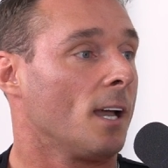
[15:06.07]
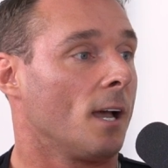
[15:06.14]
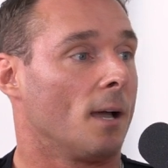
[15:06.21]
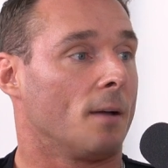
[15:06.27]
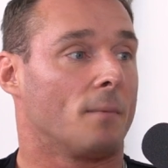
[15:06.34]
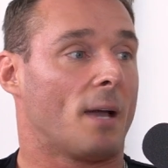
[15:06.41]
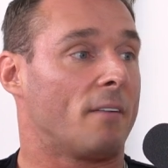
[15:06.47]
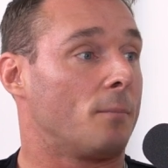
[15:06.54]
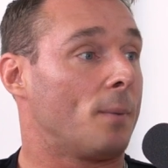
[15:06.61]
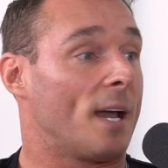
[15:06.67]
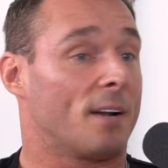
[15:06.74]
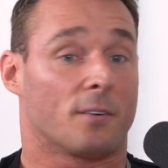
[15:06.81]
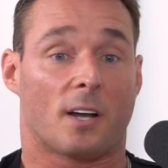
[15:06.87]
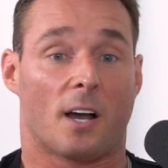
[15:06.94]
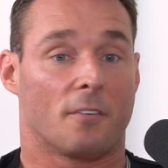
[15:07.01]
I have
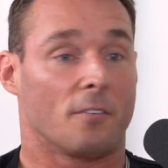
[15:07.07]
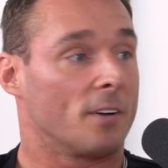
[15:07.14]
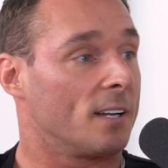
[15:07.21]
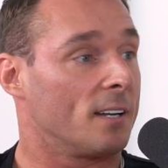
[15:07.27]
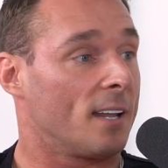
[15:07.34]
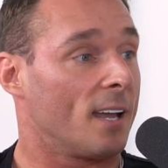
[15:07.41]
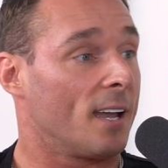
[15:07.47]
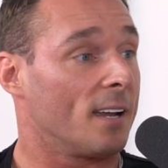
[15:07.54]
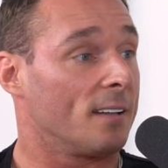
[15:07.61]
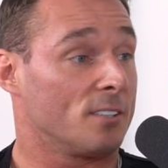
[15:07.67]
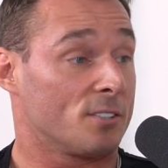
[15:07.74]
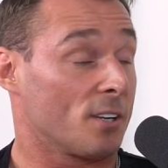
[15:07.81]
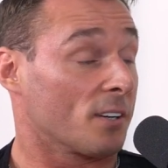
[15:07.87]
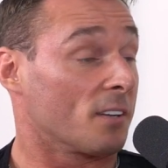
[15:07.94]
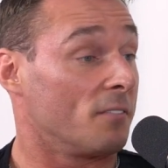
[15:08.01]
bad recovery today. And
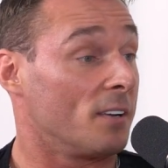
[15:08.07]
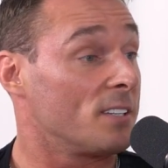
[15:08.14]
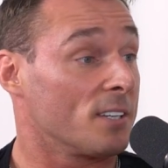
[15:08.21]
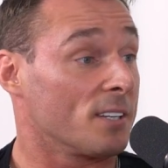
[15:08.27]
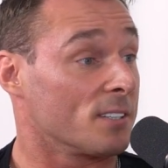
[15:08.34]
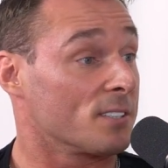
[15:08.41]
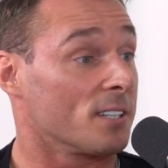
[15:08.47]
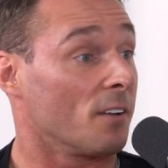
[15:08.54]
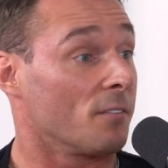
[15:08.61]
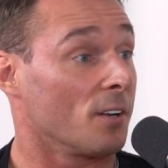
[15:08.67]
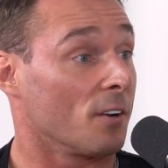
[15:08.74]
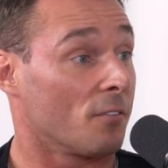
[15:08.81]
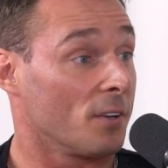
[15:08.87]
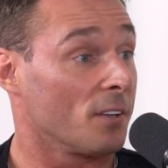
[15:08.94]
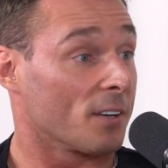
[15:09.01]
you start convincing yourself you
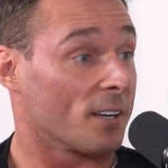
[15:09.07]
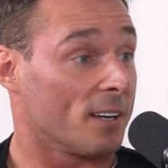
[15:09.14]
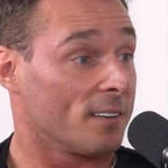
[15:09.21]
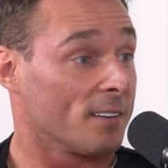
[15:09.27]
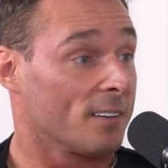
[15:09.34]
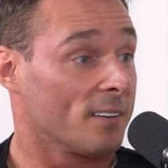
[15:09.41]
don't feel good.